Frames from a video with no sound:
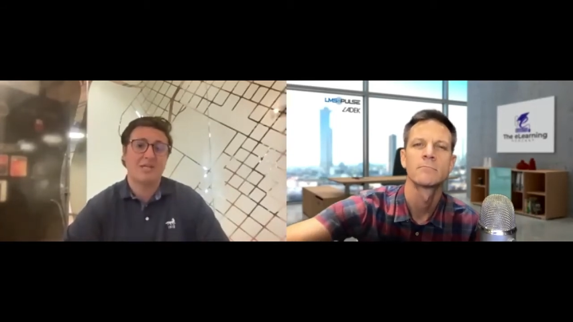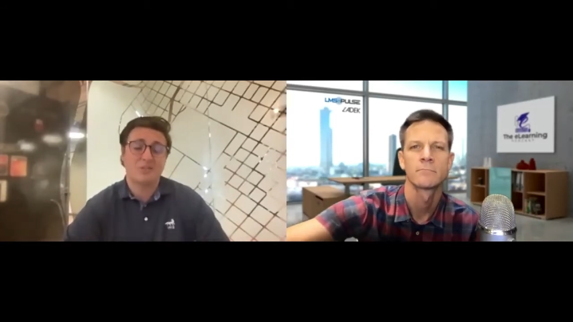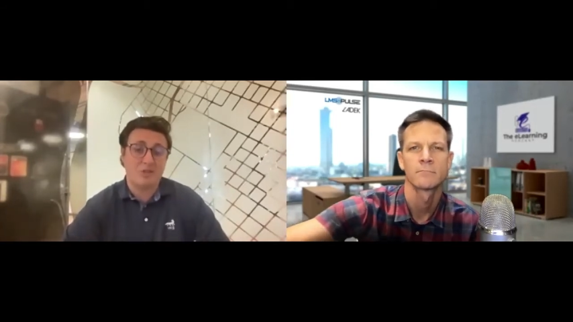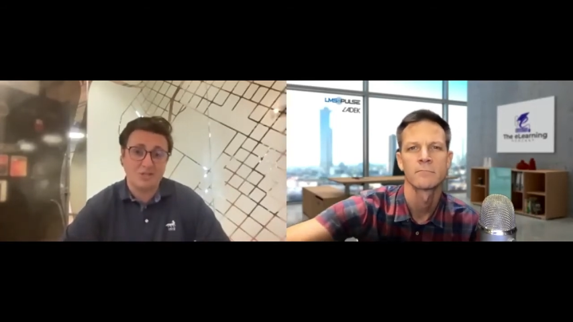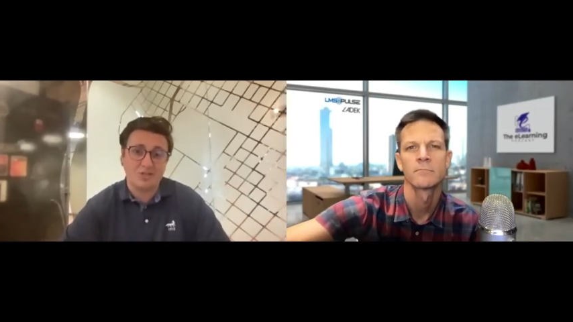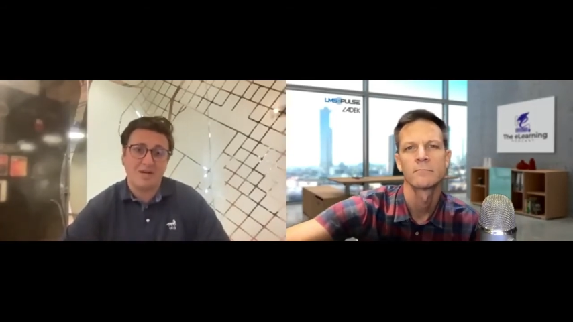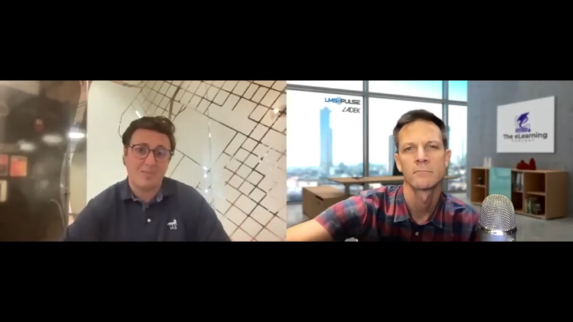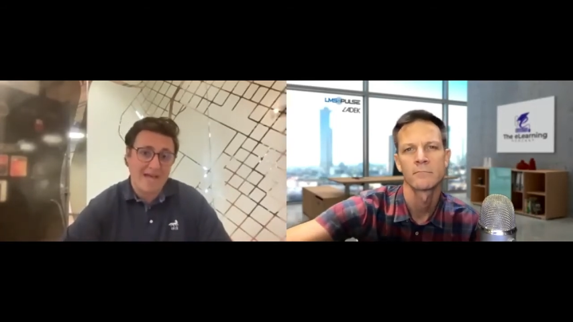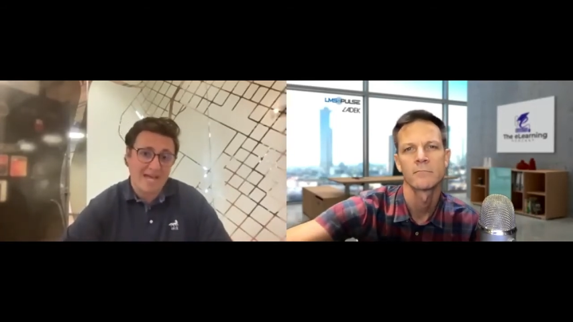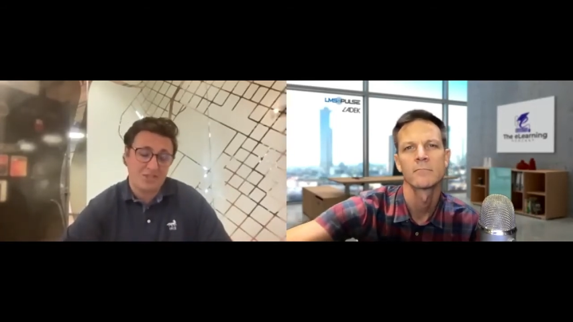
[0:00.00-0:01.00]
Speaker 1: So, as you can
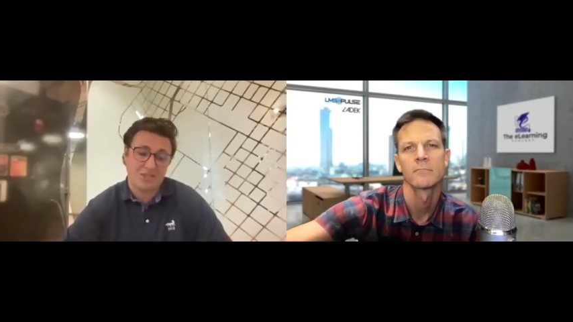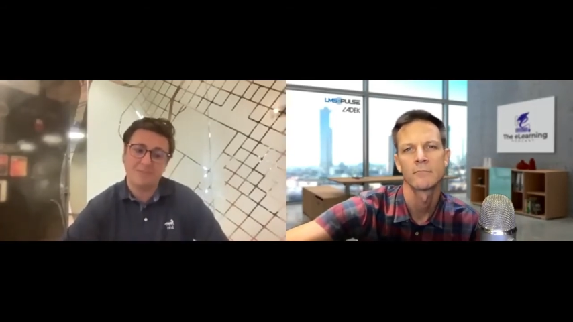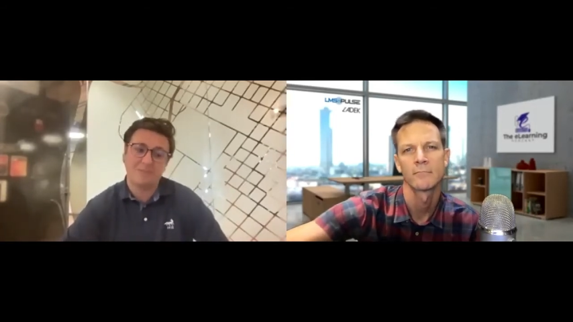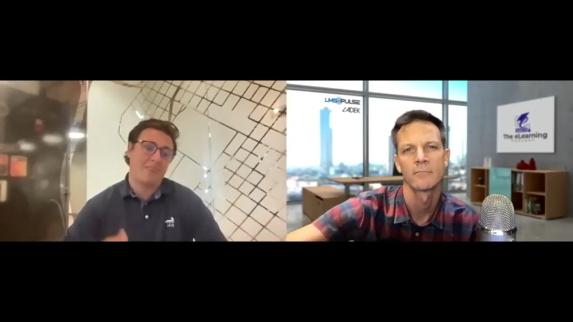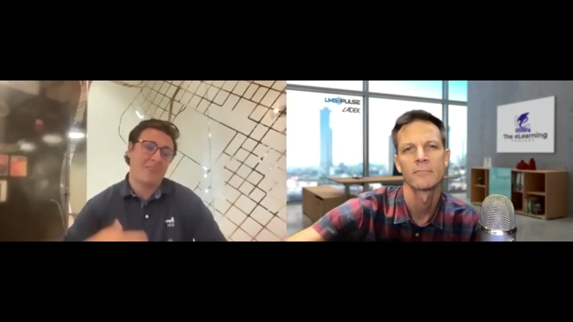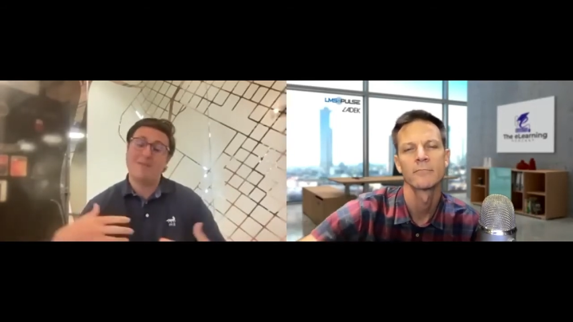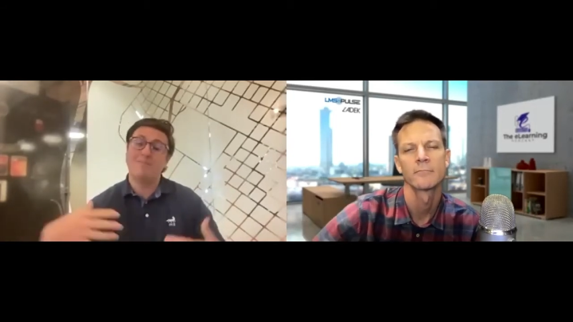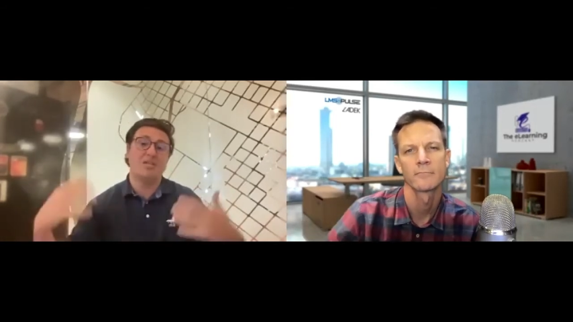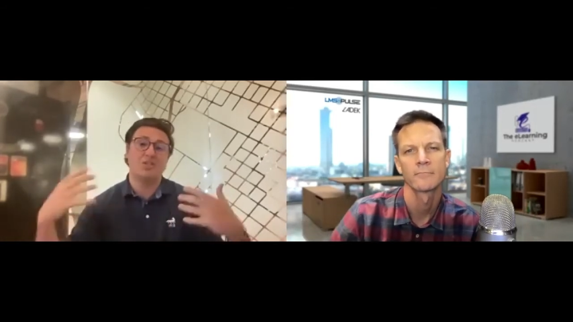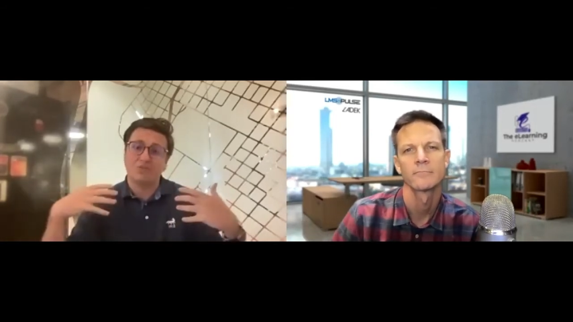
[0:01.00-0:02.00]
imagine,
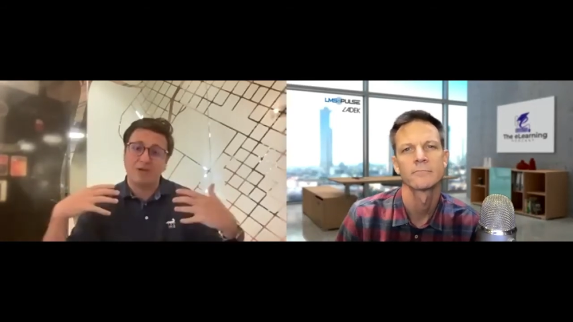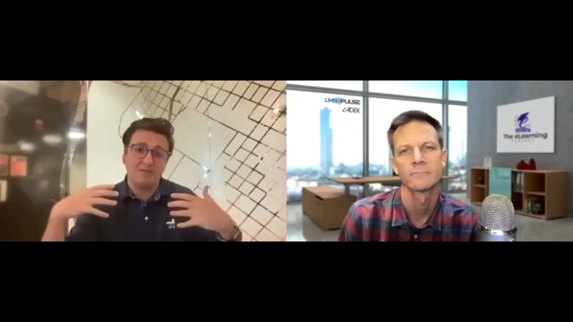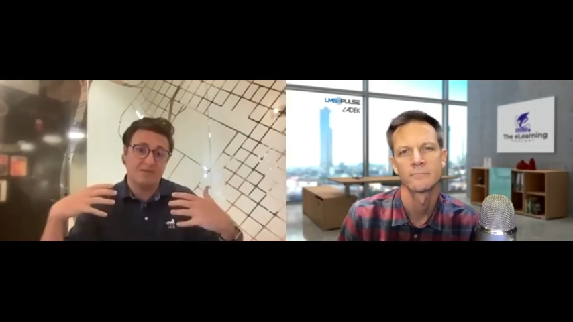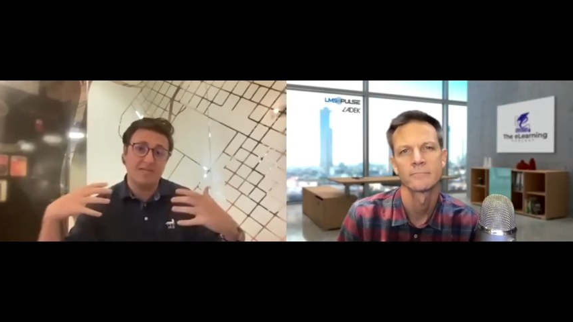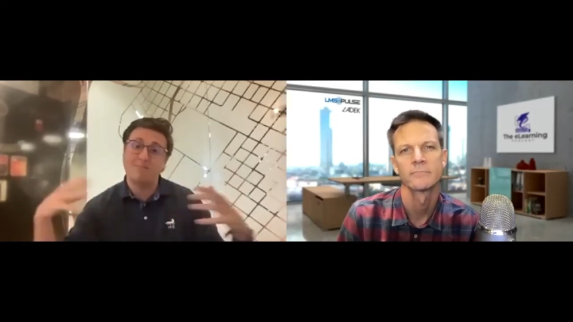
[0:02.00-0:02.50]
administratively